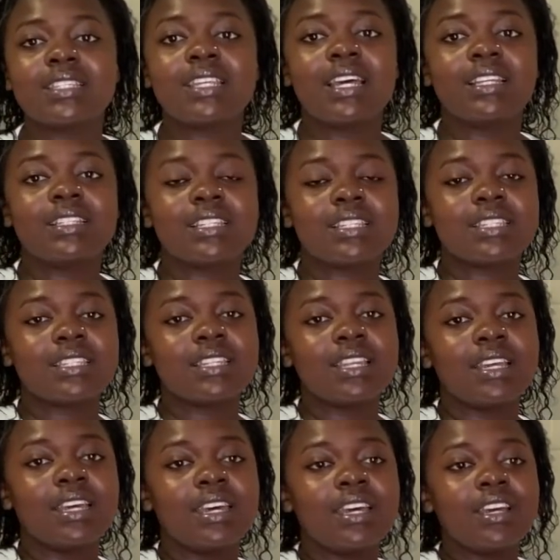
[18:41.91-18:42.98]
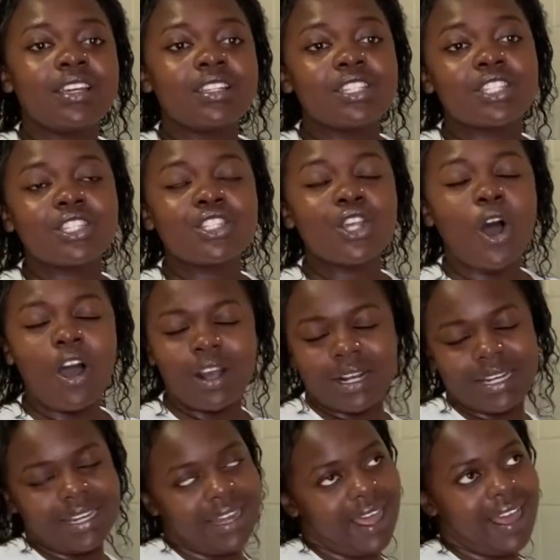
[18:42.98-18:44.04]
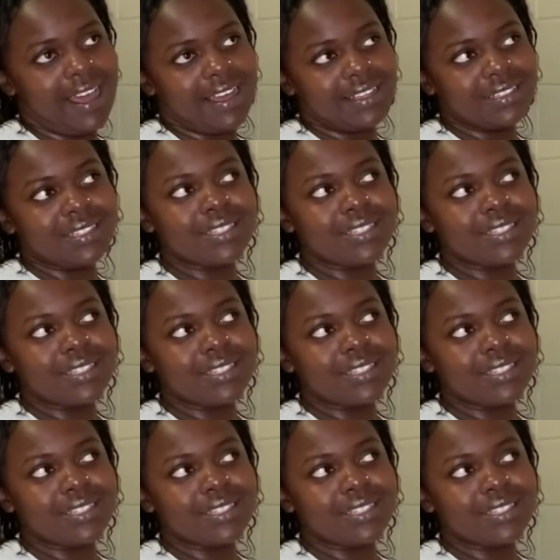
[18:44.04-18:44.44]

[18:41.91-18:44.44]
that Sokna,